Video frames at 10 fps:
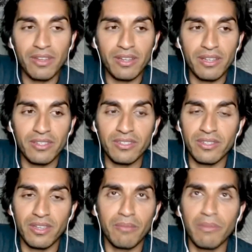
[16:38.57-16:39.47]
is
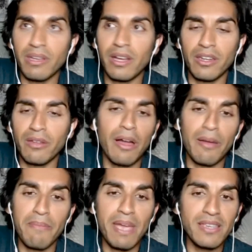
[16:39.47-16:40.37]
an
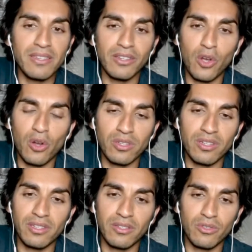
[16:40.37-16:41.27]
amazing
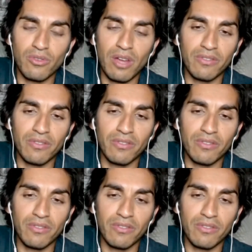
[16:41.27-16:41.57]
continent to travel